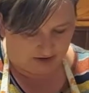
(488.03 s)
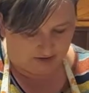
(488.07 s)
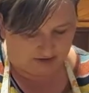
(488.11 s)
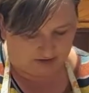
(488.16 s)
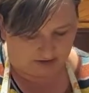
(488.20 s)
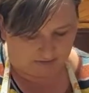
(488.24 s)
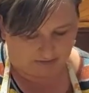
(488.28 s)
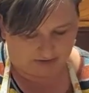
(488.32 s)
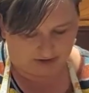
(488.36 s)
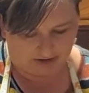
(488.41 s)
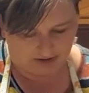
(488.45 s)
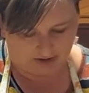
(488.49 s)

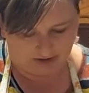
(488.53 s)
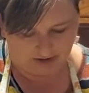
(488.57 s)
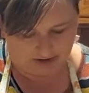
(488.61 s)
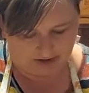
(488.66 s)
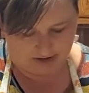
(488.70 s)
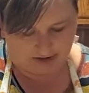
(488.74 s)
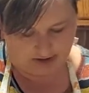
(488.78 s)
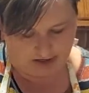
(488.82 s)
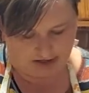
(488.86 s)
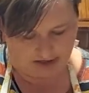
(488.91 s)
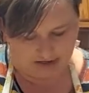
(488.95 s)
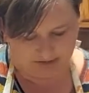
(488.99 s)
something
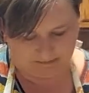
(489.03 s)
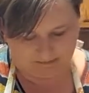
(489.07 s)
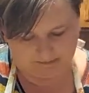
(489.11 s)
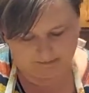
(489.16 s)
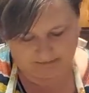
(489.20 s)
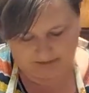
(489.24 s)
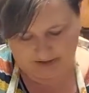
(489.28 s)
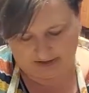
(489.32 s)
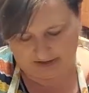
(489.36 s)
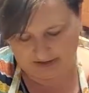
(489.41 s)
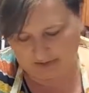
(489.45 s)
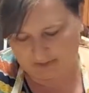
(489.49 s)
like that,
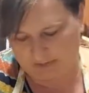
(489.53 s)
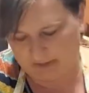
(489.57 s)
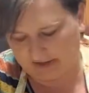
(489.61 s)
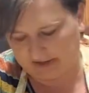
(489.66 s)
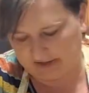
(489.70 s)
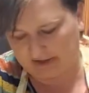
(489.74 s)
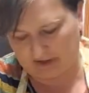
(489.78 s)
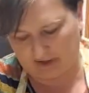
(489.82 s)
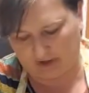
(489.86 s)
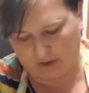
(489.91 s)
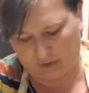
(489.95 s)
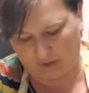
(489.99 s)
that's
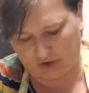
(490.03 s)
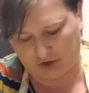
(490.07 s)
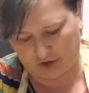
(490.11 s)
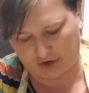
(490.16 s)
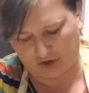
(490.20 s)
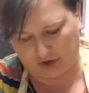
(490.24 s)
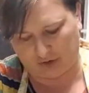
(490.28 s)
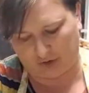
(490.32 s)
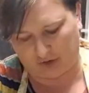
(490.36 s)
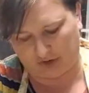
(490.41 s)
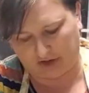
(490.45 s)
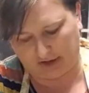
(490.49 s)
basically what you
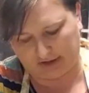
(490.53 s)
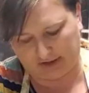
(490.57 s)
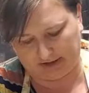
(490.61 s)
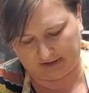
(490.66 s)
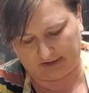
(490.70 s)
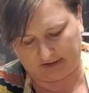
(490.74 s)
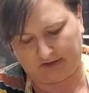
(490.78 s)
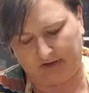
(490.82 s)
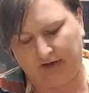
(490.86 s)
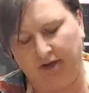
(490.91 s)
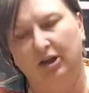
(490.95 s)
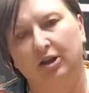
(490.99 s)
do with
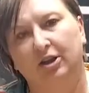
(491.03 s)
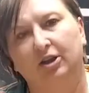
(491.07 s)
this.